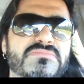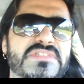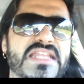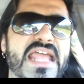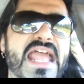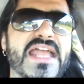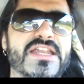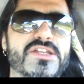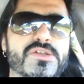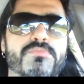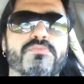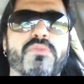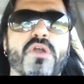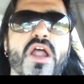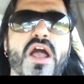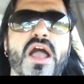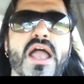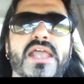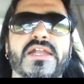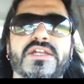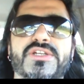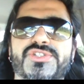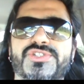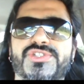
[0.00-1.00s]
Daniel
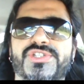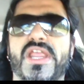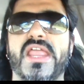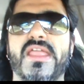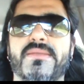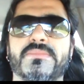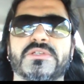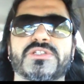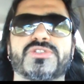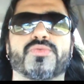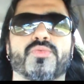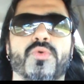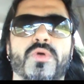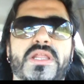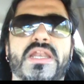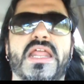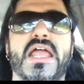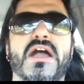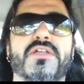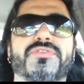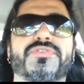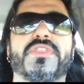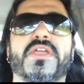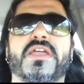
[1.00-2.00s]
Bryan and Sheamus went
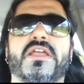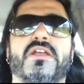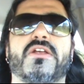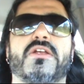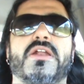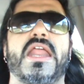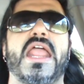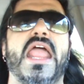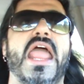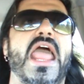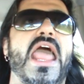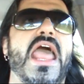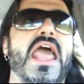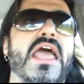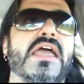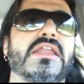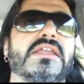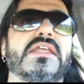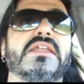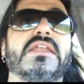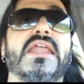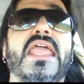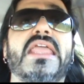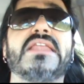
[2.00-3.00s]
out there and
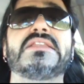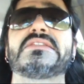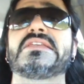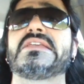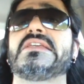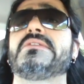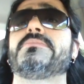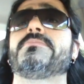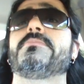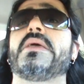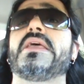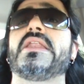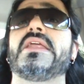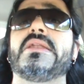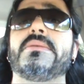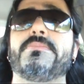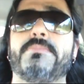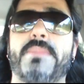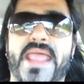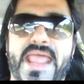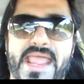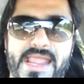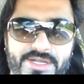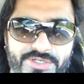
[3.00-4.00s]
had an 18-minute
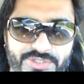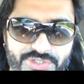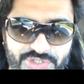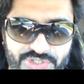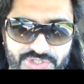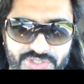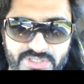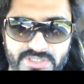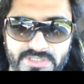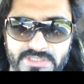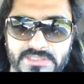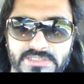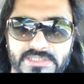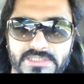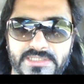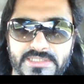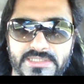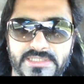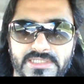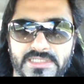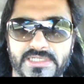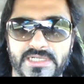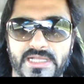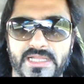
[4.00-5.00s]
match,
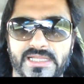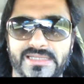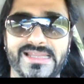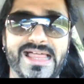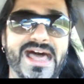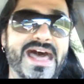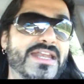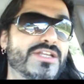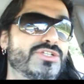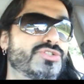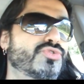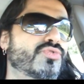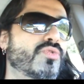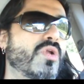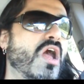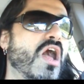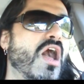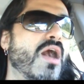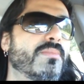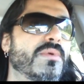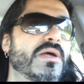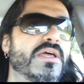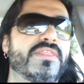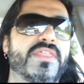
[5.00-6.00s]
a lot of
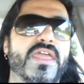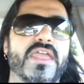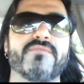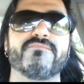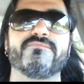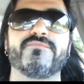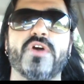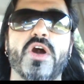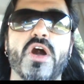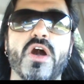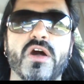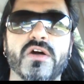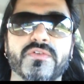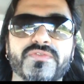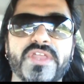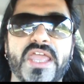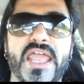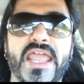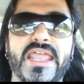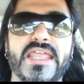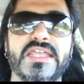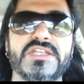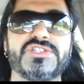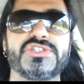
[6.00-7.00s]
drama, they involved
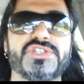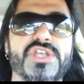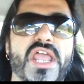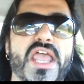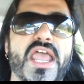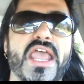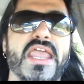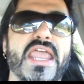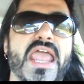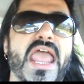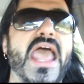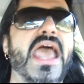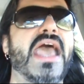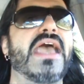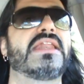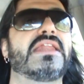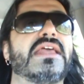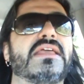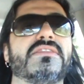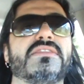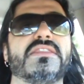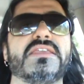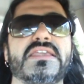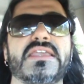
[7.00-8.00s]
AJ,
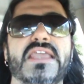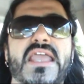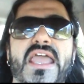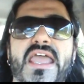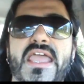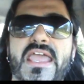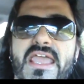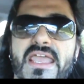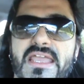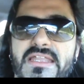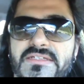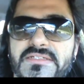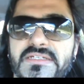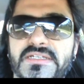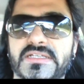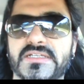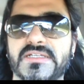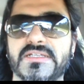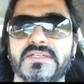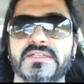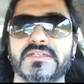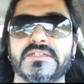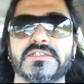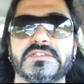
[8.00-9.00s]
and in the
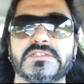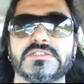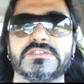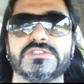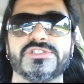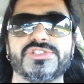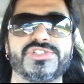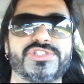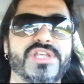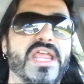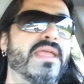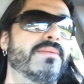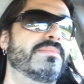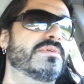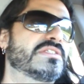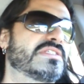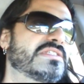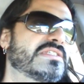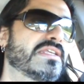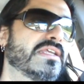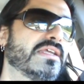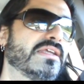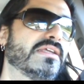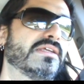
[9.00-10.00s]
end,
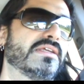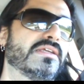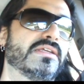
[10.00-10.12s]
Sheamus